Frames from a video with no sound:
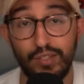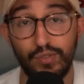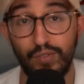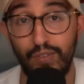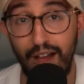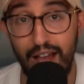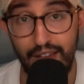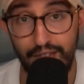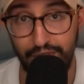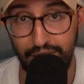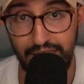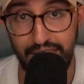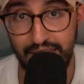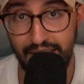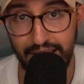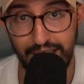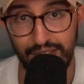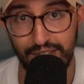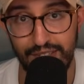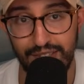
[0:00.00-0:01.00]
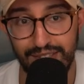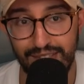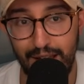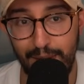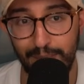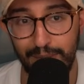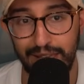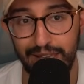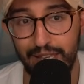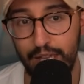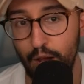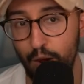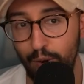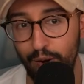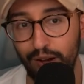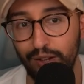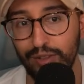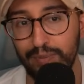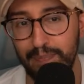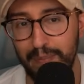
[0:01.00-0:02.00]
these 5 EXs, I'm like,
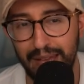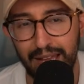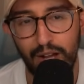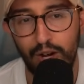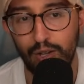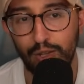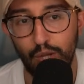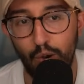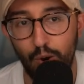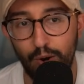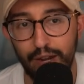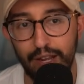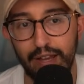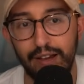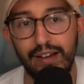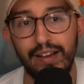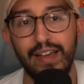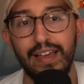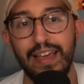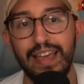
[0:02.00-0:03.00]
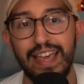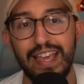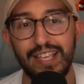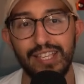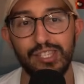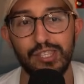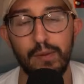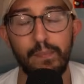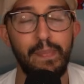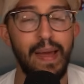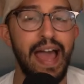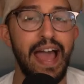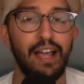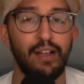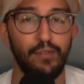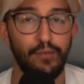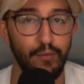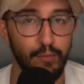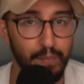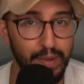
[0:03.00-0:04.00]
yo, Mega Altaria is the
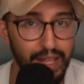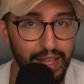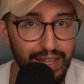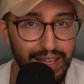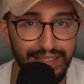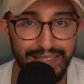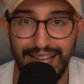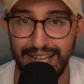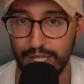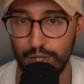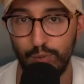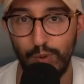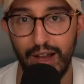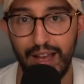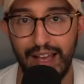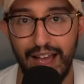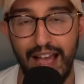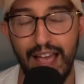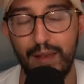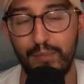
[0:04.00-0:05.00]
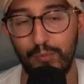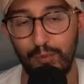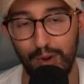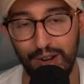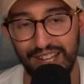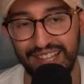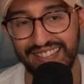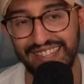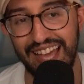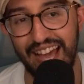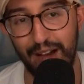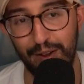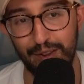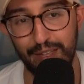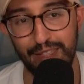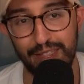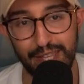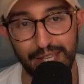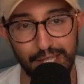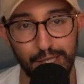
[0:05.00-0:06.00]
pack for me. And that's why I'm running down
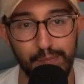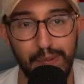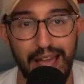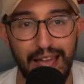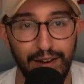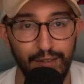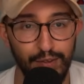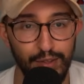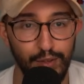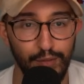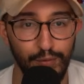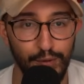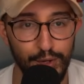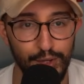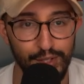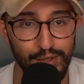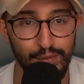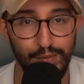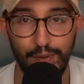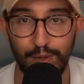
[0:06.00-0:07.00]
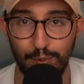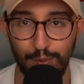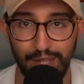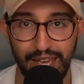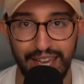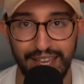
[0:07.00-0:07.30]
this pack for the first few